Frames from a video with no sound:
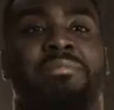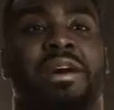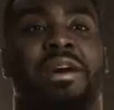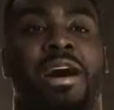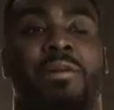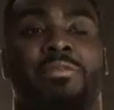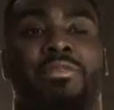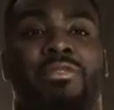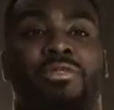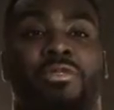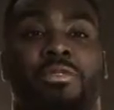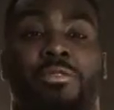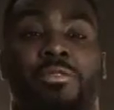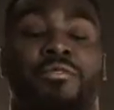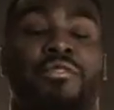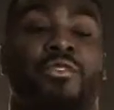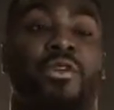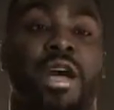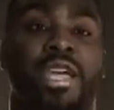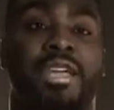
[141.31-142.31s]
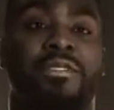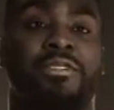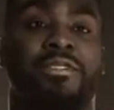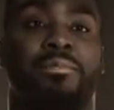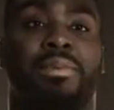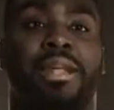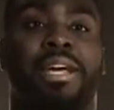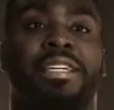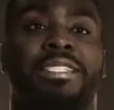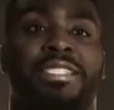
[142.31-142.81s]
up my opportunity before I even
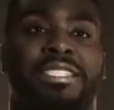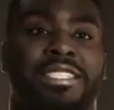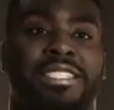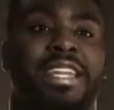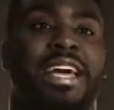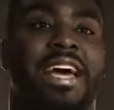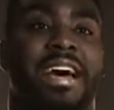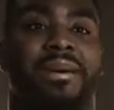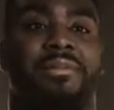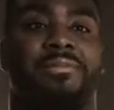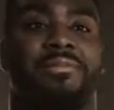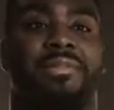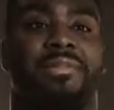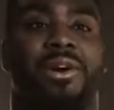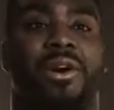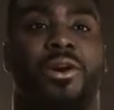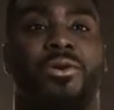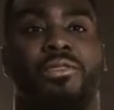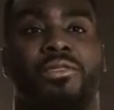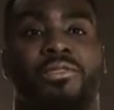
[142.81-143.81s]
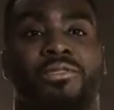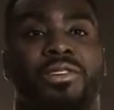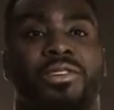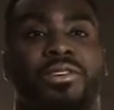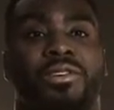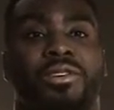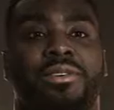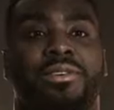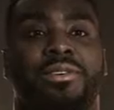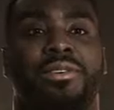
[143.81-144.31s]
played a snap on the
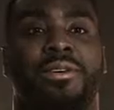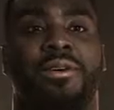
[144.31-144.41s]
field.